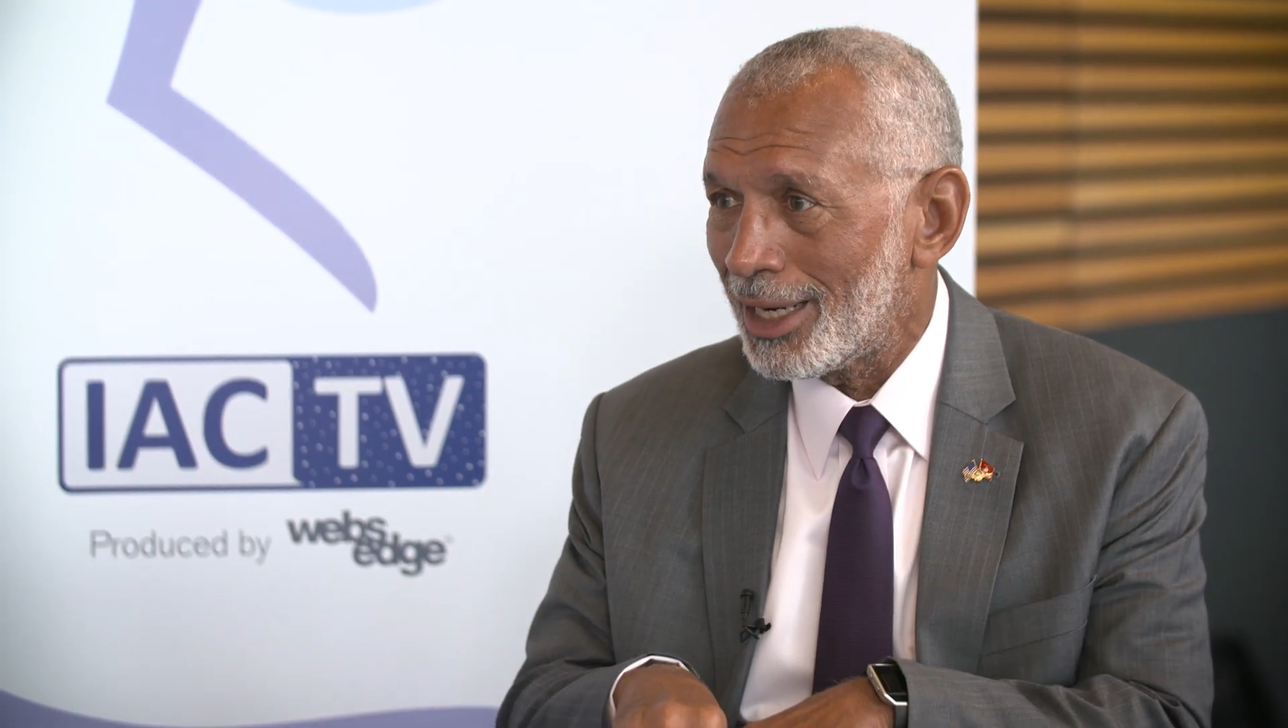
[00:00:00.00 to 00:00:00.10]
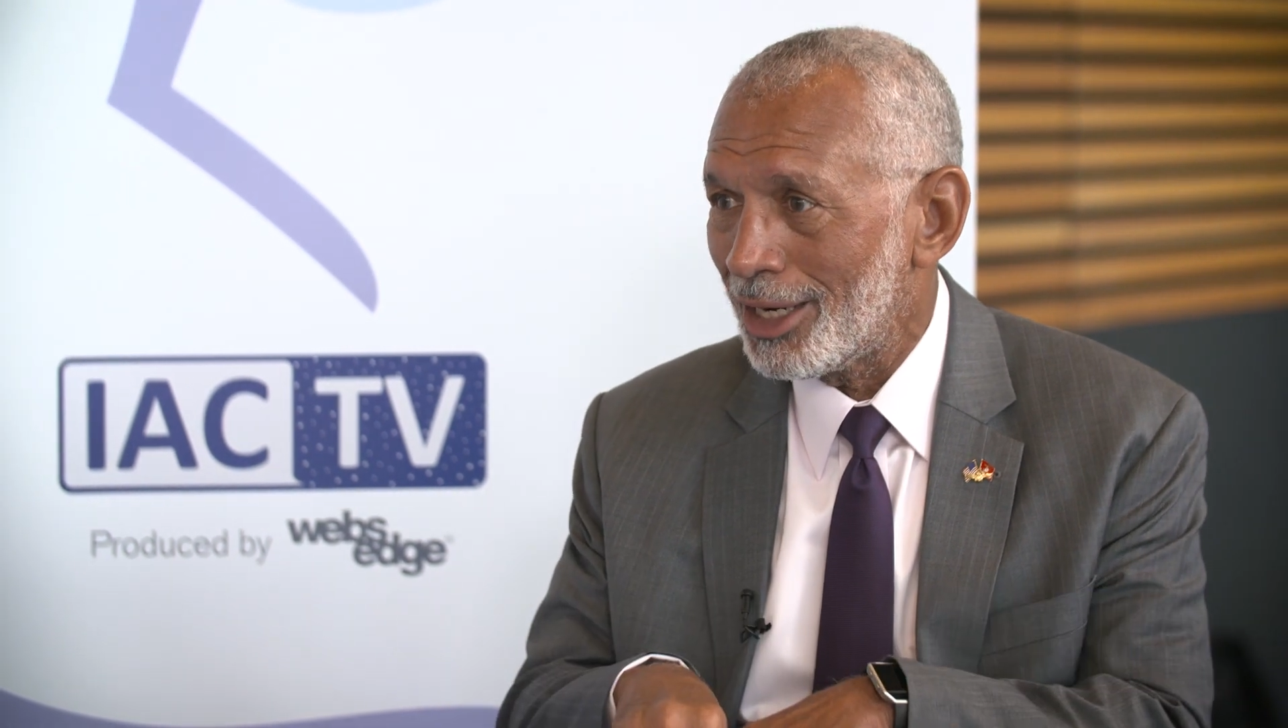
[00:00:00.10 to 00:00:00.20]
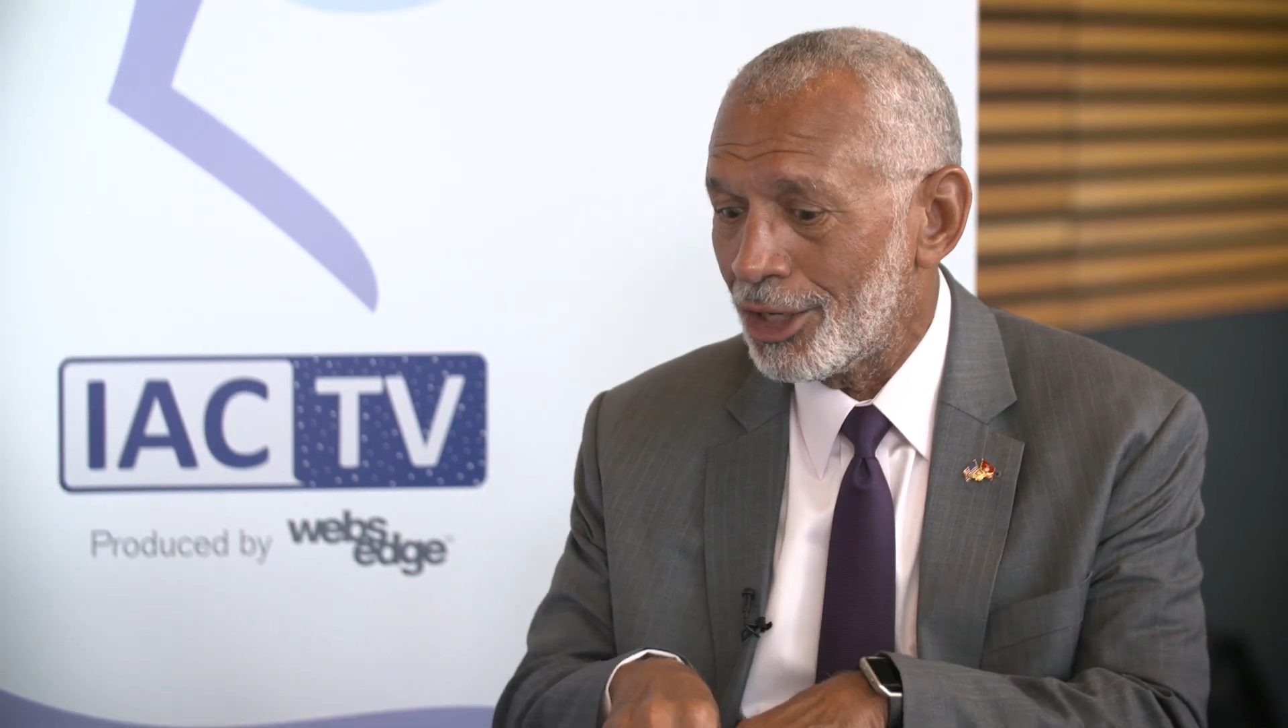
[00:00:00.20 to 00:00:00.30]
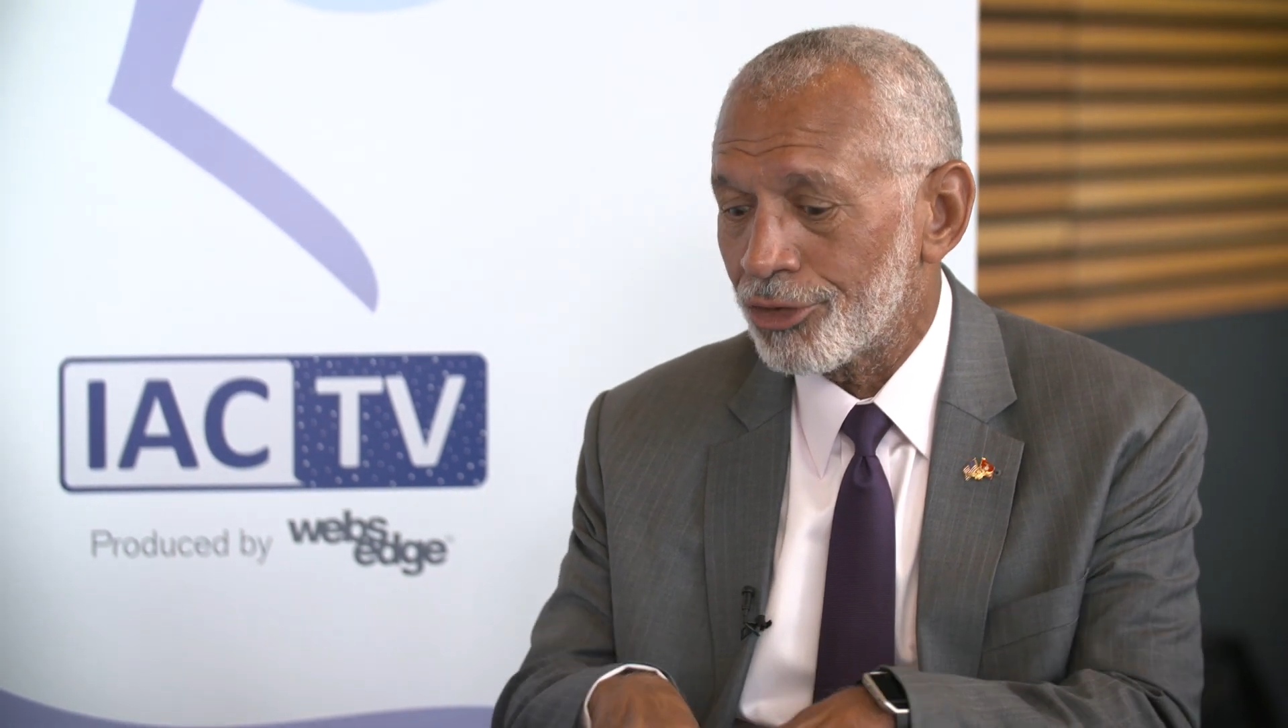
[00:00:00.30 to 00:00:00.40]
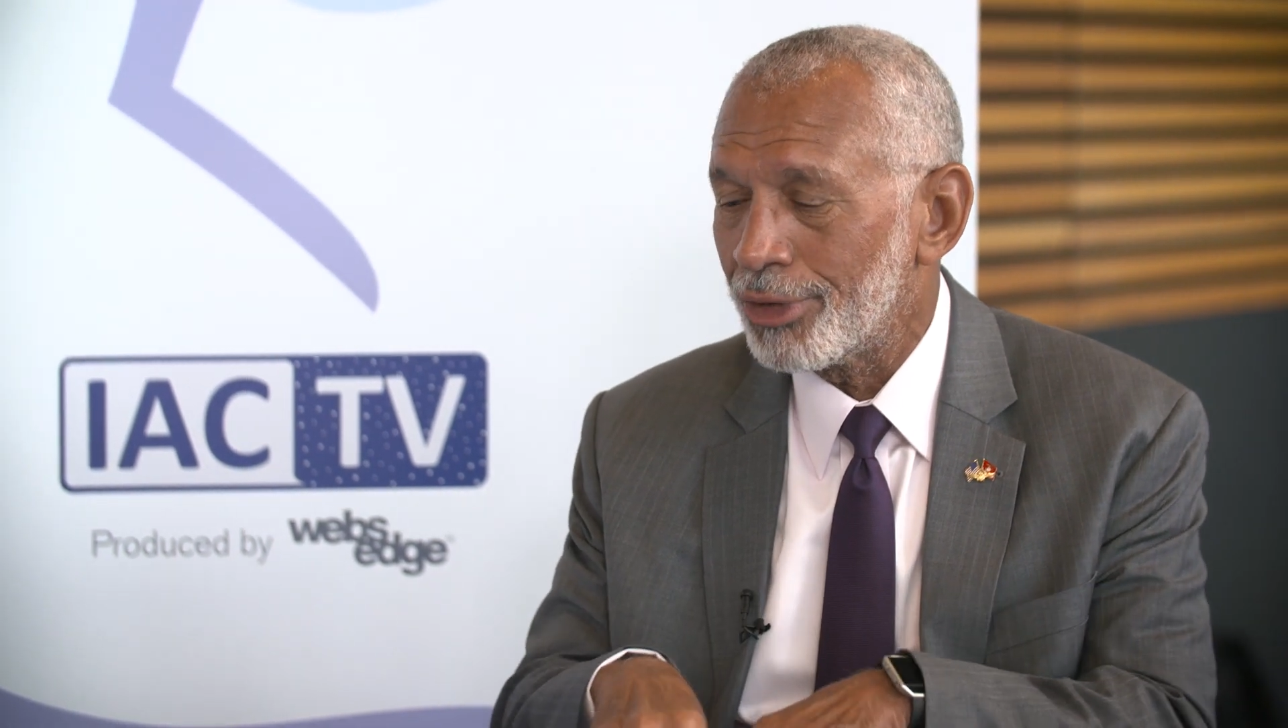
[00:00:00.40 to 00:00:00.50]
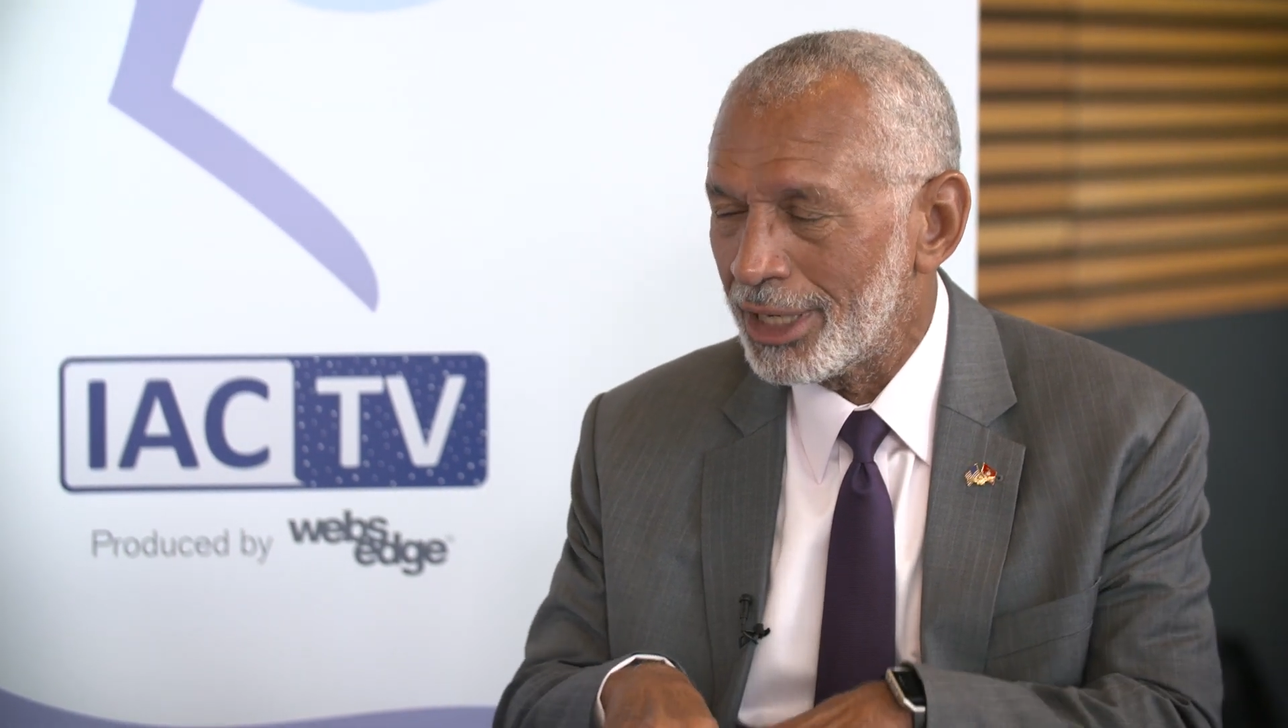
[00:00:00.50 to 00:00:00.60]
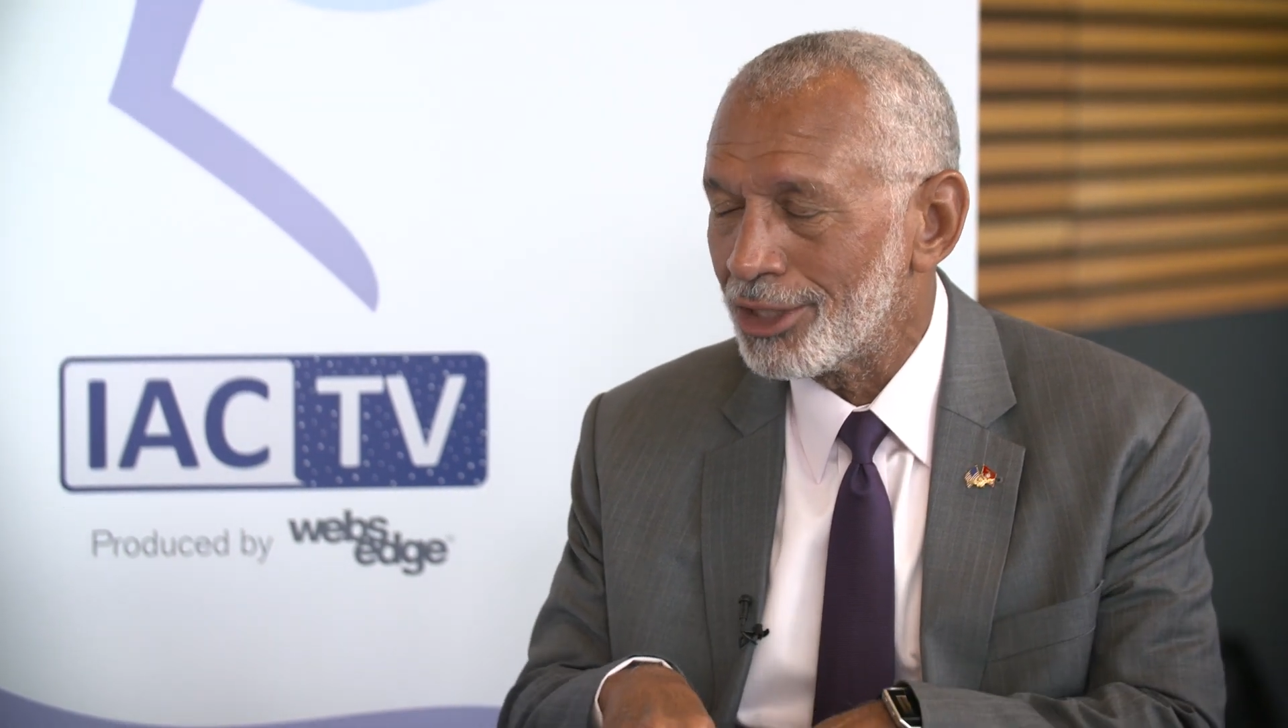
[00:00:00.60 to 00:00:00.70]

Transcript: and enter it